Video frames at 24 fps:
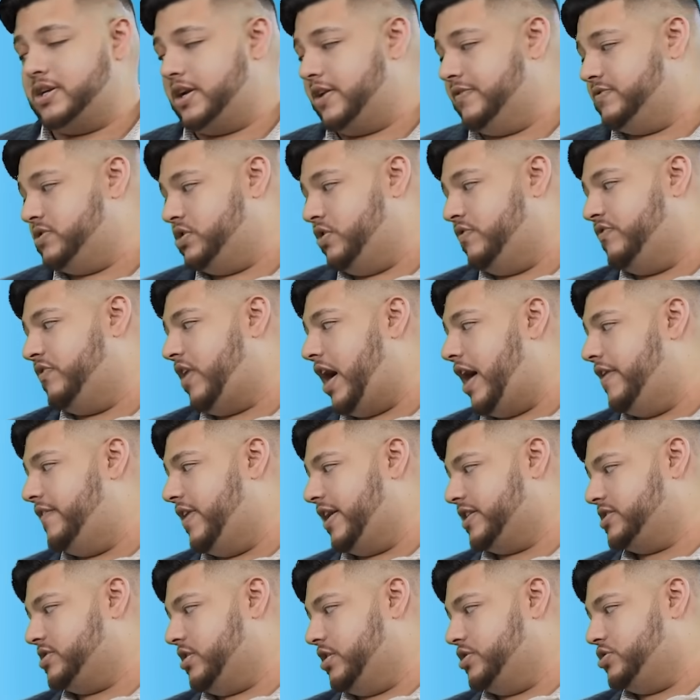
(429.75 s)
It gives you
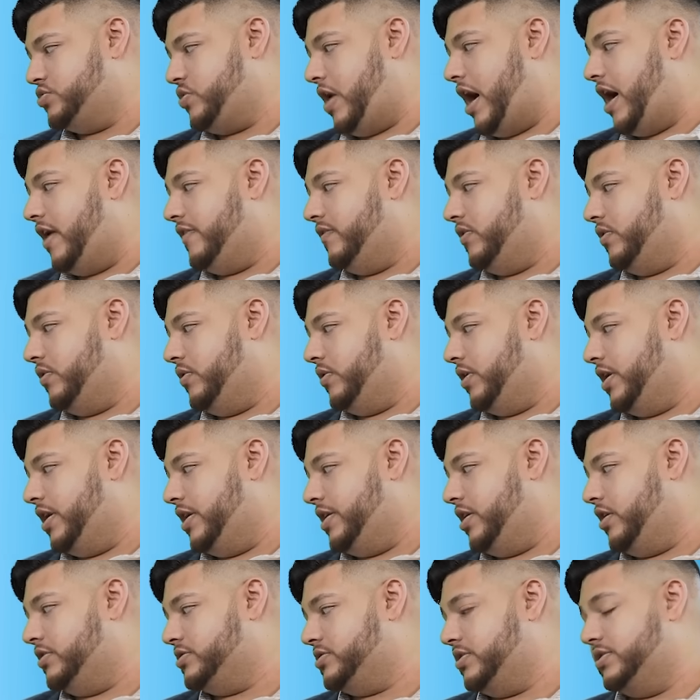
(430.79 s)
5x on travel
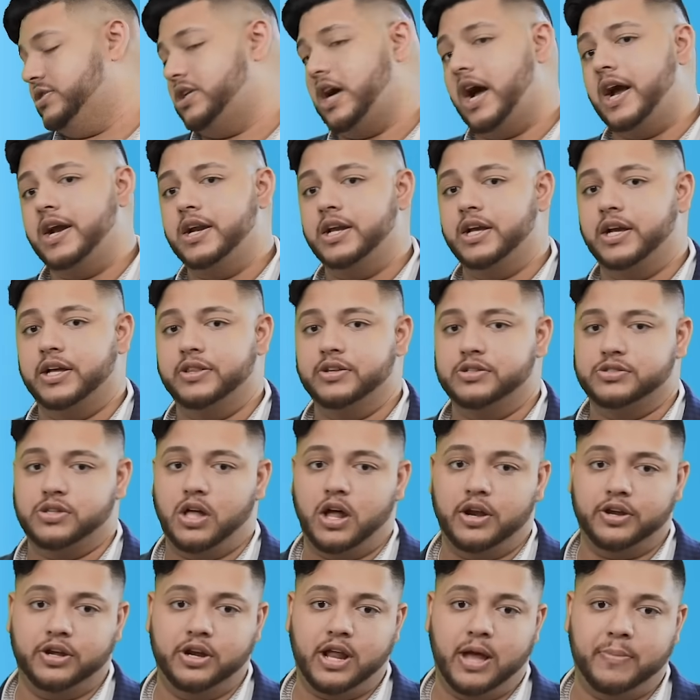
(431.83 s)
and also dining, and there's a
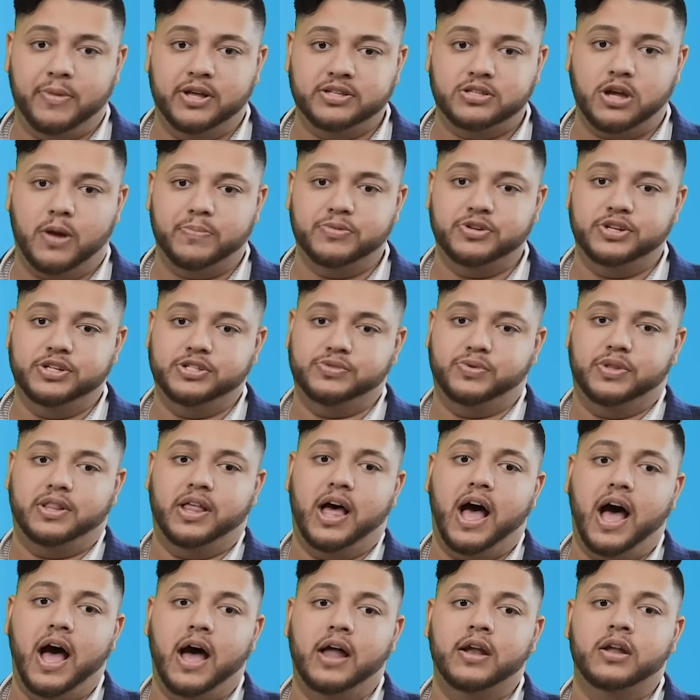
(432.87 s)
lot of good MS opportunities with
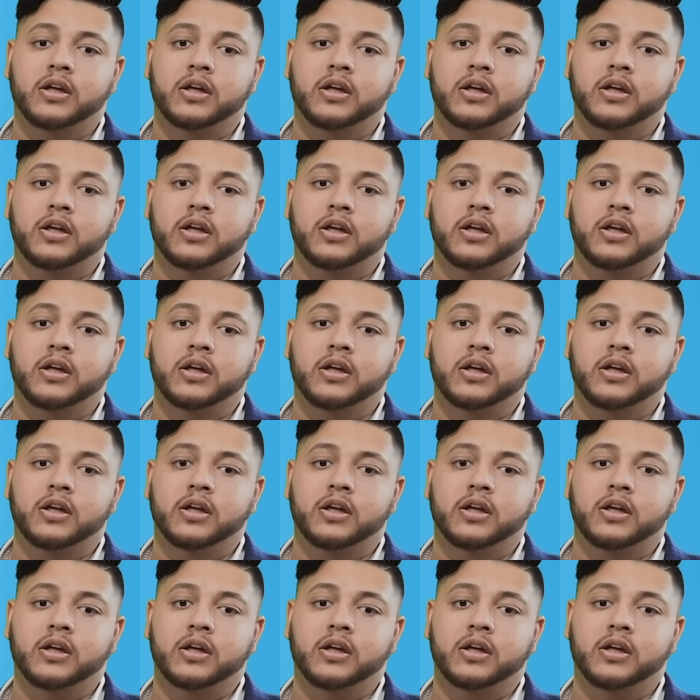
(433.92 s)
that.